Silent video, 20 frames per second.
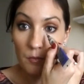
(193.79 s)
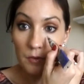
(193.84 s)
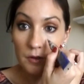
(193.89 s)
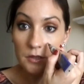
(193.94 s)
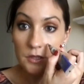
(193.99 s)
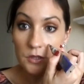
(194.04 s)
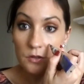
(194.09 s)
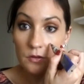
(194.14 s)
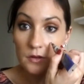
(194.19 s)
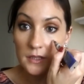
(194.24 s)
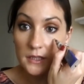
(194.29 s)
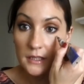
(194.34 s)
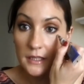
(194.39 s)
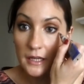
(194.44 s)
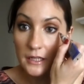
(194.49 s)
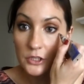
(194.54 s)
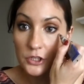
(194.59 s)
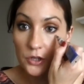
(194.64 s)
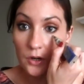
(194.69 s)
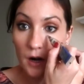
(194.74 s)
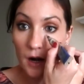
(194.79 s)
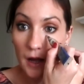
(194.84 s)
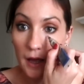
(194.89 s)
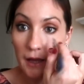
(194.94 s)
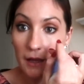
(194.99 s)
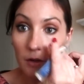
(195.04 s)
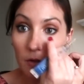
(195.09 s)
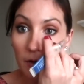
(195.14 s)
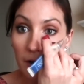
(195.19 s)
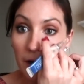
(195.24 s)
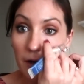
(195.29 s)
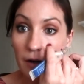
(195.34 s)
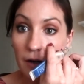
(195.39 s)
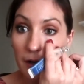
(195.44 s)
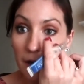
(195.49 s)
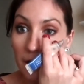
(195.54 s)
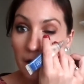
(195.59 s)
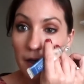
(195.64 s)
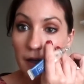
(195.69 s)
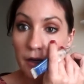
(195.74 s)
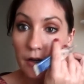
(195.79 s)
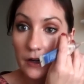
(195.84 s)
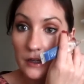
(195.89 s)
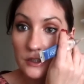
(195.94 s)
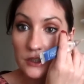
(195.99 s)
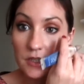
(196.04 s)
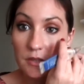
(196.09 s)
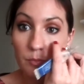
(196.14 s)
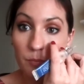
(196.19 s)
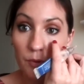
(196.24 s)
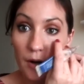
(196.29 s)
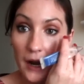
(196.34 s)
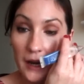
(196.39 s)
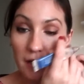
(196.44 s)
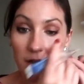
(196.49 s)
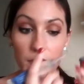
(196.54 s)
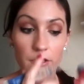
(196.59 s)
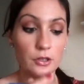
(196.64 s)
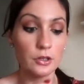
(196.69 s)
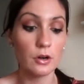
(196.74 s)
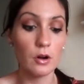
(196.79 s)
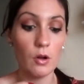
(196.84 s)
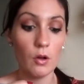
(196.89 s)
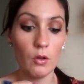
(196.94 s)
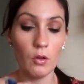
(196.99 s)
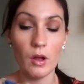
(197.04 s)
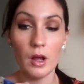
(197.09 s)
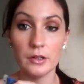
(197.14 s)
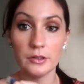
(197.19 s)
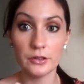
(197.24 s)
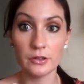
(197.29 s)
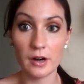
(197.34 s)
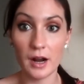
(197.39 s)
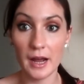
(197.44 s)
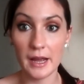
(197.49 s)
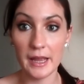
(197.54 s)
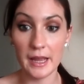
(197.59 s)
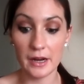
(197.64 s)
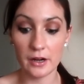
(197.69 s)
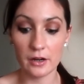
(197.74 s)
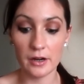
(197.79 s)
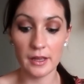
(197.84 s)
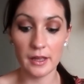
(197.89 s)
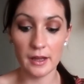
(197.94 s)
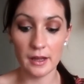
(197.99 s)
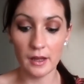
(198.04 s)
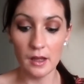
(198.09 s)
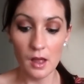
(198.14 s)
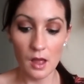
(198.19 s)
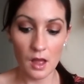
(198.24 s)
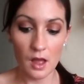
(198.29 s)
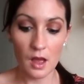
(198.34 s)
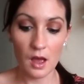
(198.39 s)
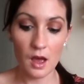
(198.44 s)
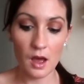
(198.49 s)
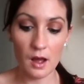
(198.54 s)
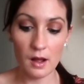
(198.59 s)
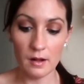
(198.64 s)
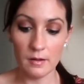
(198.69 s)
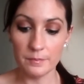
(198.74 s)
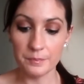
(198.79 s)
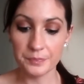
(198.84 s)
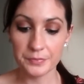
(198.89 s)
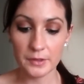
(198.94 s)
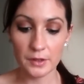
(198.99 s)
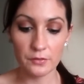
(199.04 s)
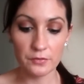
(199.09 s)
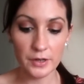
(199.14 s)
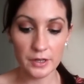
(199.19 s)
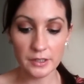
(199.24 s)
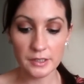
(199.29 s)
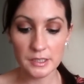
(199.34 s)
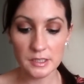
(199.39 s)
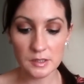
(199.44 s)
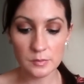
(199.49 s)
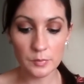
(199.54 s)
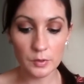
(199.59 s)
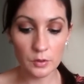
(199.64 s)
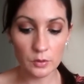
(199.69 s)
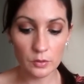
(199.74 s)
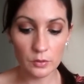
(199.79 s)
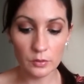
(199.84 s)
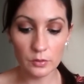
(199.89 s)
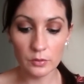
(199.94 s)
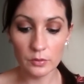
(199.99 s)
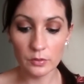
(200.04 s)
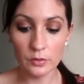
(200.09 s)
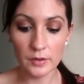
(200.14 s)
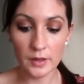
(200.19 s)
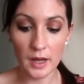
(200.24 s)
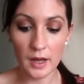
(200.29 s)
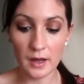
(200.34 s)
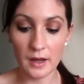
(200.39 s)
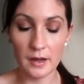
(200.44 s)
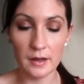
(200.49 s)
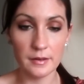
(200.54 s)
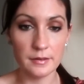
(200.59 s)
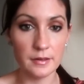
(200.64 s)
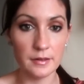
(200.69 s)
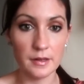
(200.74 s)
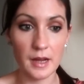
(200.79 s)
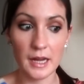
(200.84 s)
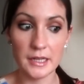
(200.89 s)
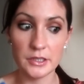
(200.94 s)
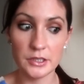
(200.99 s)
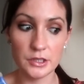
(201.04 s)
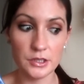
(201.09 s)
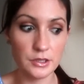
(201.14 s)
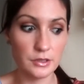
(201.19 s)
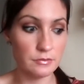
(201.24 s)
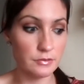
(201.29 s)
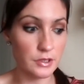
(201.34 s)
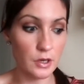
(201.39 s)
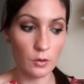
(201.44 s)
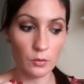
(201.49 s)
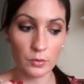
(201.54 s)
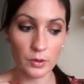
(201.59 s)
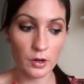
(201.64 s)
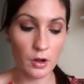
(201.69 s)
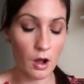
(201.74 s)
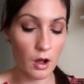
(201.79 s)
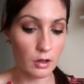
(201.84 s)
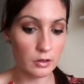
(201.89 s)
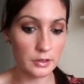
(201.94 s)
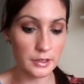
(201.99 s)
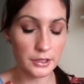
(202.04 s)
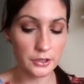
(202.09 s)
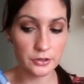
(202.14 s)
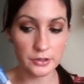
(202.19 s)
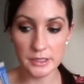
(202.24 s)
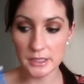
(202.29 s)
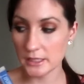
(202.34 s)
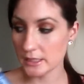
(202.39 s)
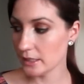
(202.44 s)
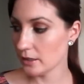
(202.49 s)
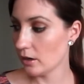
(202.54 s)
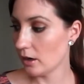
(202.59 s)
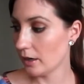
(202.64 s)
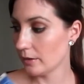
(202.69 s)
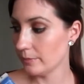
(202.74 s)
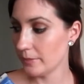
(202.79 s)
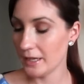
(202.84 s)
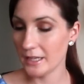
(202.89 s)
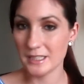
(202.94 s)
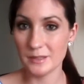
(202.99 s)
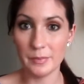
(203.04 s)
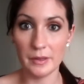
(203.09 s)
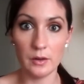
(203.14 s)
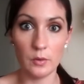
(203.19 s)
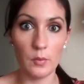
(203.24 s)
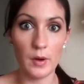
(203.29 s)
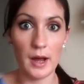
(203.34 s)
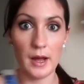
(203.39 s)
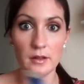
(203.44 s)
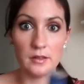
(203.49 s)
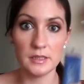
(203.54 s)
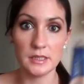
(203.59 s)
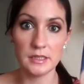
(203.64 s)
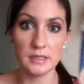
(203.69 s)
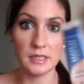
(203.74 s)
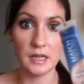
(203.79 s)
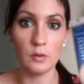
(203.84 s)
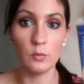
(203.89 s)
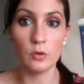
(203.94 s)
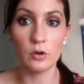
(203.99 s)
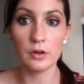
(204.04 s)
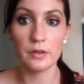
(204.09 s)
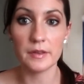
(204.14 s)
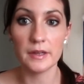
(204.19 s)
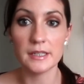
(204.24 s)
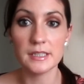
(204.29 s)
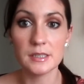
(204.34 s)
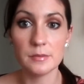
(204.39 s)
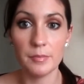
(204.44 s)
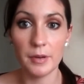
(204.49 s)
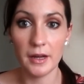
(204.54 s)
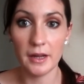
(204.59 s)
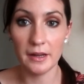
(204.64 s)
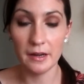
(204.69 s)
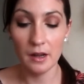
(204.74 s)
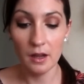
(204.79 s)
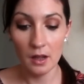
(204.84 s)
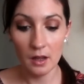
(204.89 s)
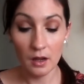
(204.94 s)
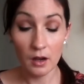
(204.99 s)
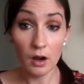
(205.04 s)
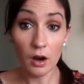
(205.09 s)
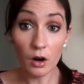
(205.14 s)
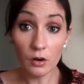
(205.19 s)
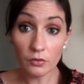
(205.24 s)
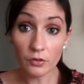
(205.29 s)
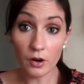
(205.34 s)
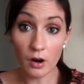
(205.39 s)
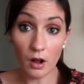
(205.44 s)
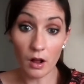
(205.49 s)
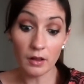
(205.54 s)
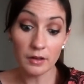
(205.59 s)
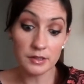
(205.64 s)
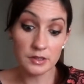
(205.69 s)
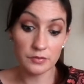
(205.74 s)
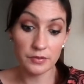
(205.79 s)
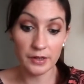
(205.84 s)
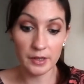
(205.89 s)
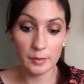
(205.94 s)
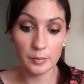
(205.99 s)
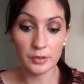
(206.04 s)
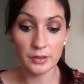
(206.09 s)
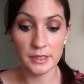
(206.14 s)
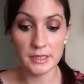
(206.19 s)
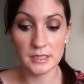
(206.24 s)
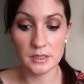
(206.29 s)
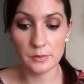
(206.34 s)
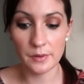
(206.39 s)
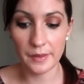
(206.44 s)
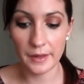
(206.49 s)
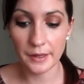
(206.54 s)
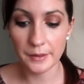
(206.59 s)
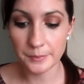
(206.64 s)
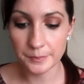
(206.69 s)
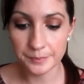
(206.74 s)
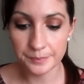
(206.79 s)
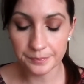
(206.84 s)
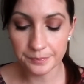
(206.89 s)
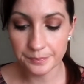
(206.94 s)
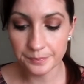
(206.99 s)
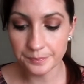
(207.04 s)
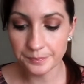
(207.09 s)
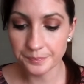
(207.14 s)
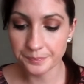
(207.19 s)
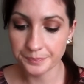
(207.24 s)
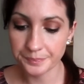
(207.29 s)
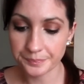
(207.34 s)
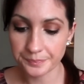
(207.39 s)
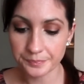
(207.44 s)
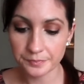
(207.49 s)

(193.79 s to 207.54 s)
do this like triangle area here and just brighten your whole under eye area. Very smooth. I don't recall it creasing on me. It's been a while since I wore this, but overall I was very pleased with it.